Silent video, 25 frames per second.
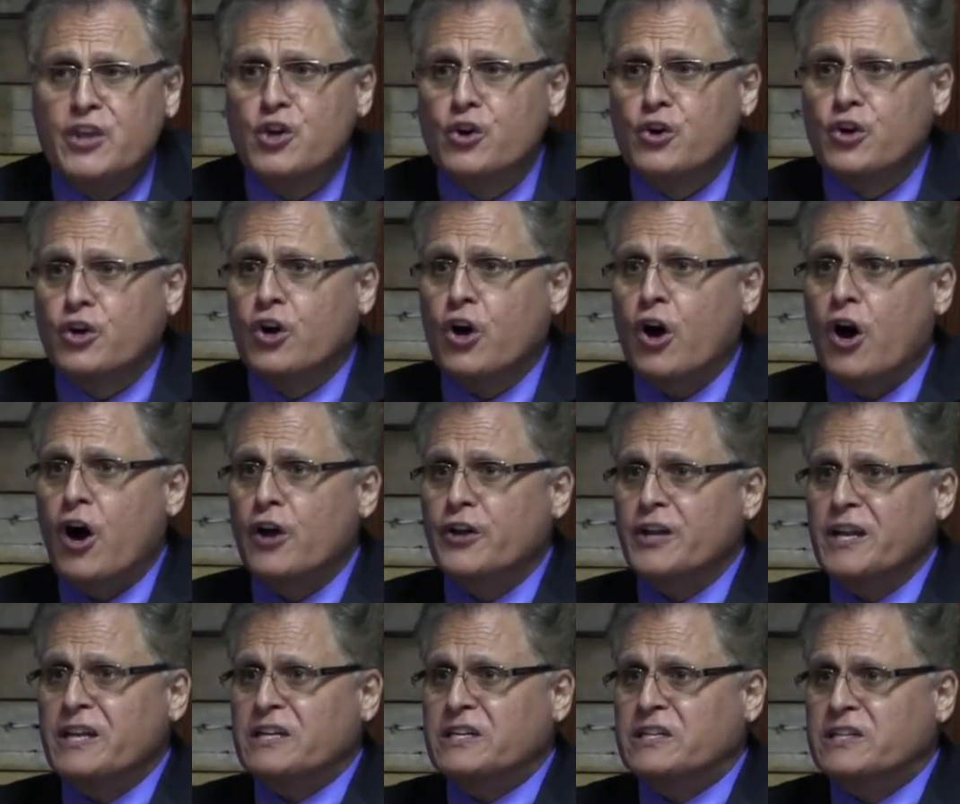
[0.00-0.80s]
and you're
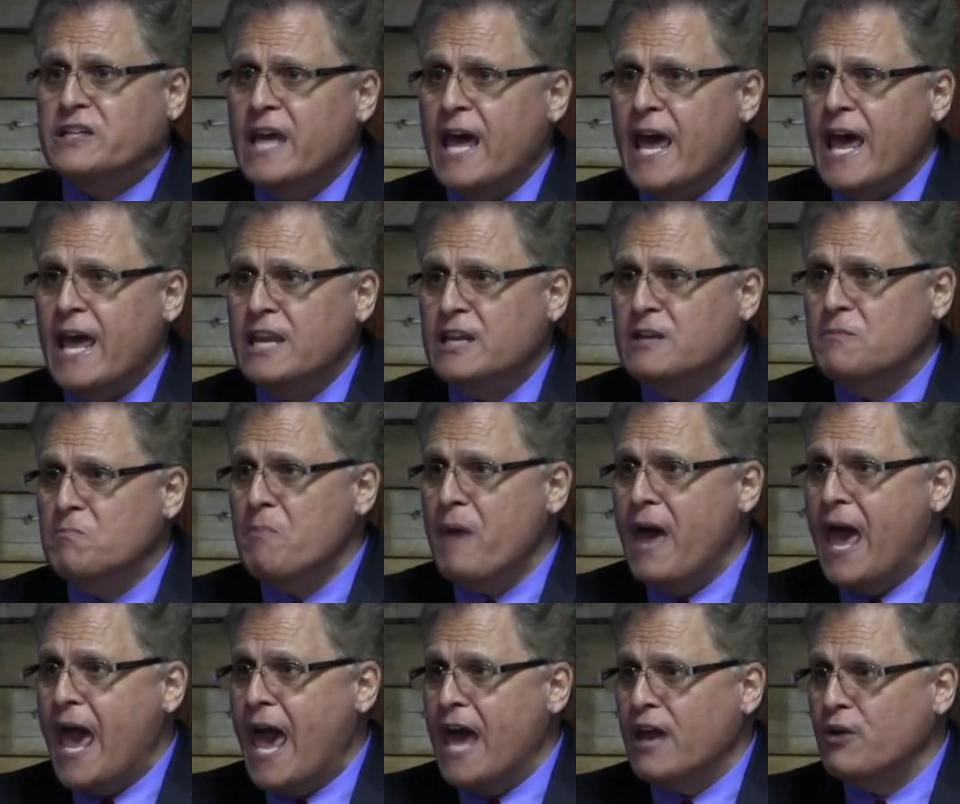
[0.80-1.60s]
called a dead
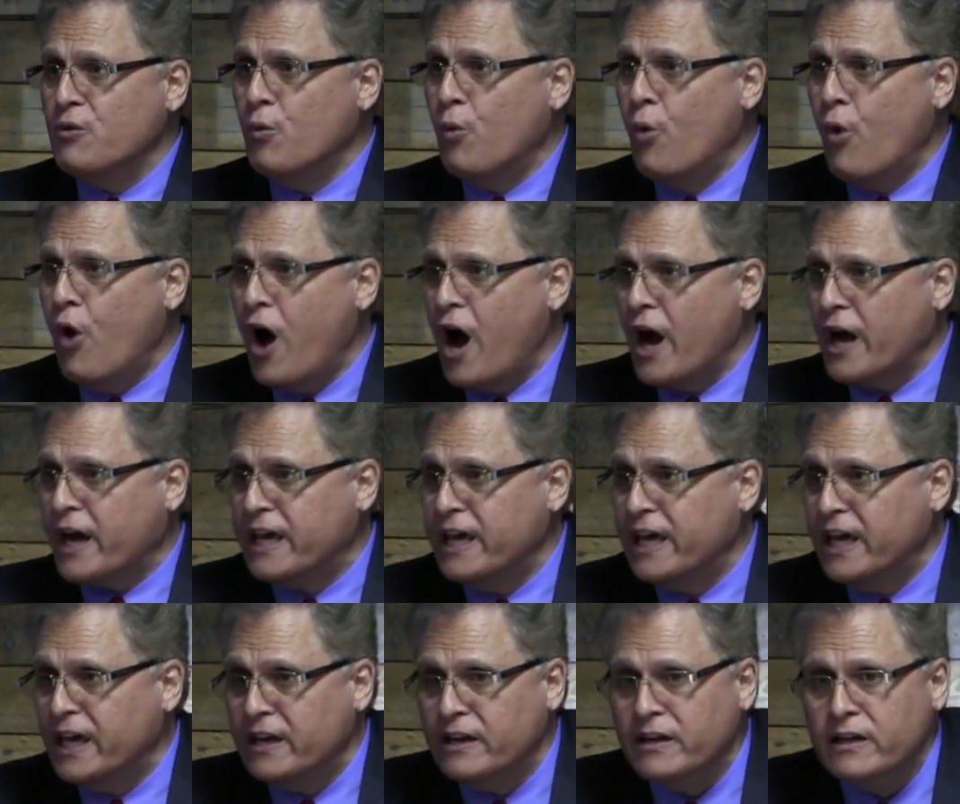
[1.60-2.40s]
man
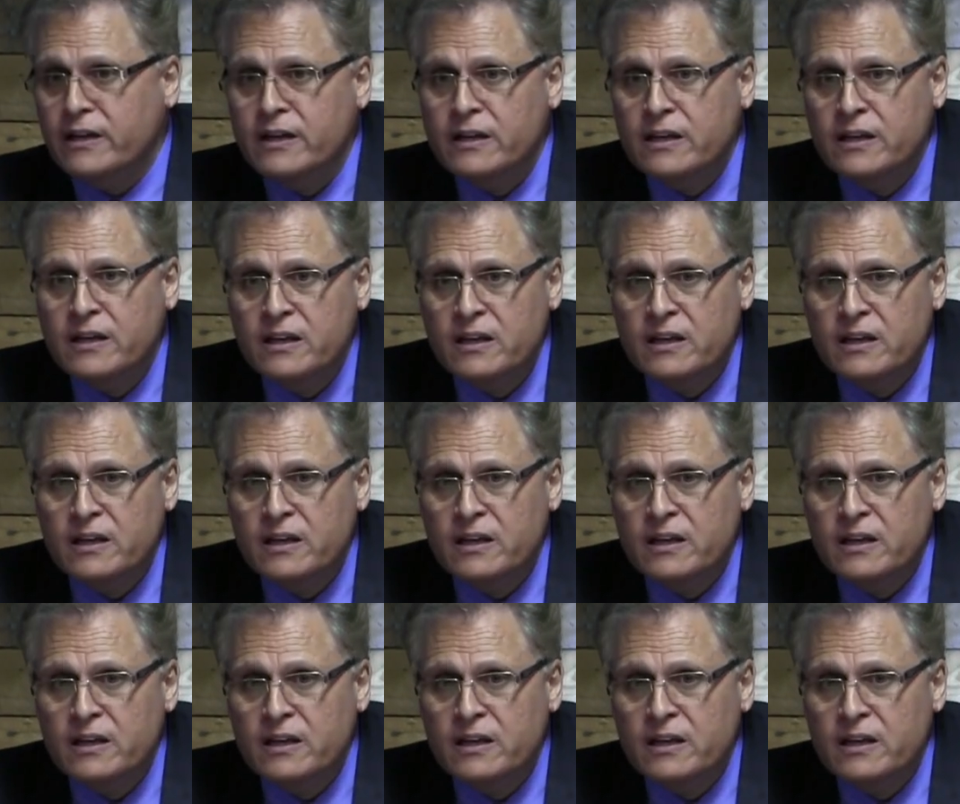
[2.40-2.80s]
walking.